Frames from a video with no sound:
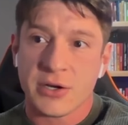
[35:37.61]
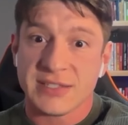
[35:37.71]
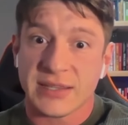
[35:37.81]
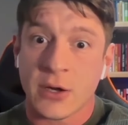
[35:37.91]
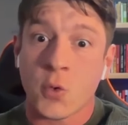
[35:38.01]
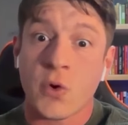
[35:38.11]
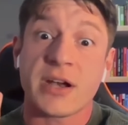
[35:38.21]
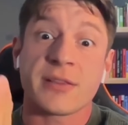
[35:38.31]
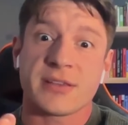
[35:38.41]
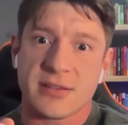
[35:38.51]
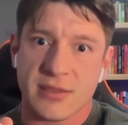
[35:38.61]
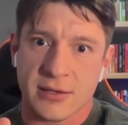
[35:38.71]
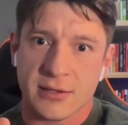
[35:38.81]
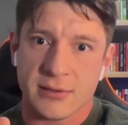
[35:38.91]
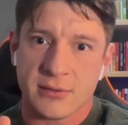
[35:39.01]
It's an awareness
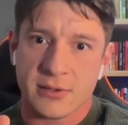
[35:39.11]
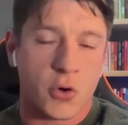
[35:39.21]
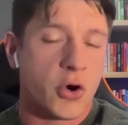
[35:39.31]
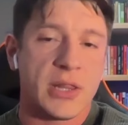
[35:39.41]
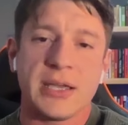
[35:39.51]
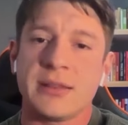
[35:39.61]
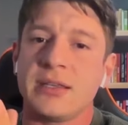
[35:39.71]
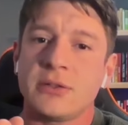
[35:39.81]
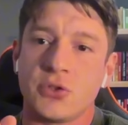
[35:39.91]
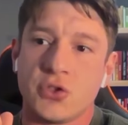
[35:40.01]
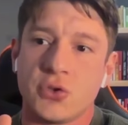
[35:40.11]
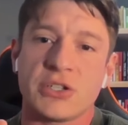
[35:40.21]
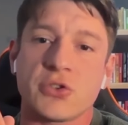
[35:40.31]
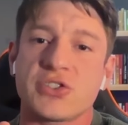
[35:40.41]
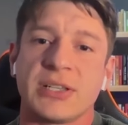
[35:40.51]
thing. All I need to do
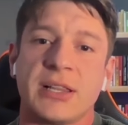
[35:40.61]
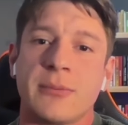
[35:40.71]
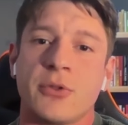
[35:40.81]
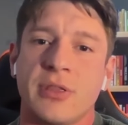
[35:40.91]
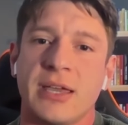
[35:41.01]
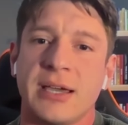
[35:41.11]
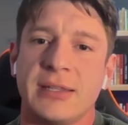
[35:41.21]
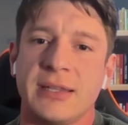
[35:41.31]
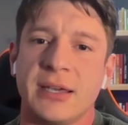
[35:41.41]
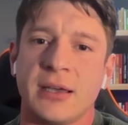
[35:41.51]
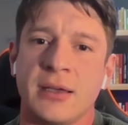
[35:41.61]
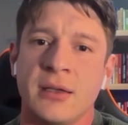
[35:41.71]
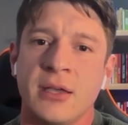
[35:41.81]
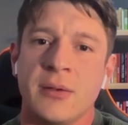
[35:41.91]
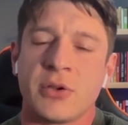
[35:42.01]
is to sell them on the idea,
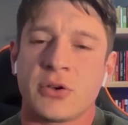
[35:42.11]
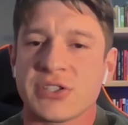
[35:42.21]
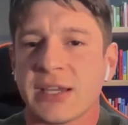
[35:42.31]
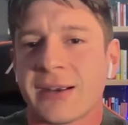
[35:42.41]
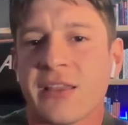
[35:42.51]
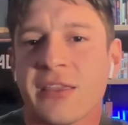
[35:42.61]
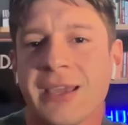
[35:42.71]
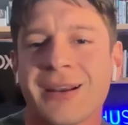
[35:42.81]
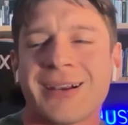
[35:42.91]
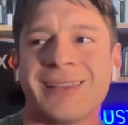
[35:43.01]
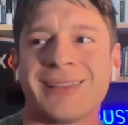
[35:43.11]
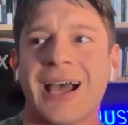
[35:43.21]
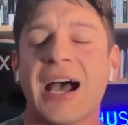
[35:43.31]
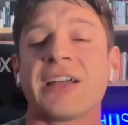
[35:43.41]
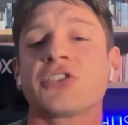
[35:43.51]
because they are an
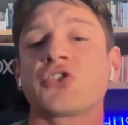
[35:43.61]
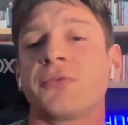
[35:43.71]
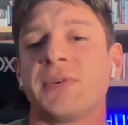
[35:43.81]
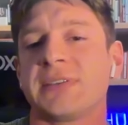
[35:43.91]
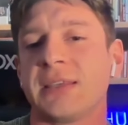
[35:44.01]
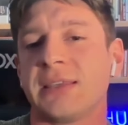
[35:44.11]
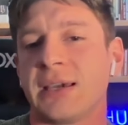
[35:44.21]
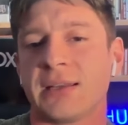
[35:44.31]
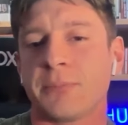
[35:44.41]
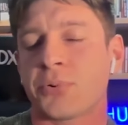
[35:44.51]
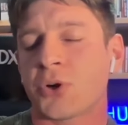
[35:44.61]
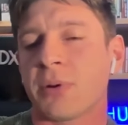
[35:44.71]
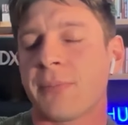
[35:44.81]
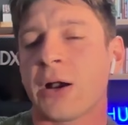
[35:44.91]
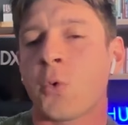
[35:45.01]
unsophisticated,
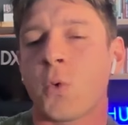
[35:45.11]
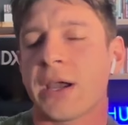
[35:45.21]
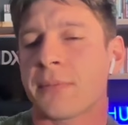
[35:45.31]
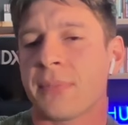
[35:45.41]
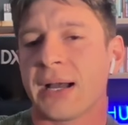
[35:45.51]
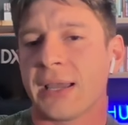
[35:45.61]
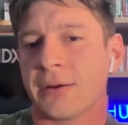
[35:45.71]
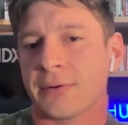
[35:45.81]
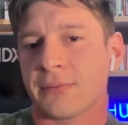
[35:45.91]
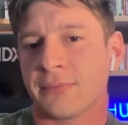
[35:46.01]
problem-aware buyer.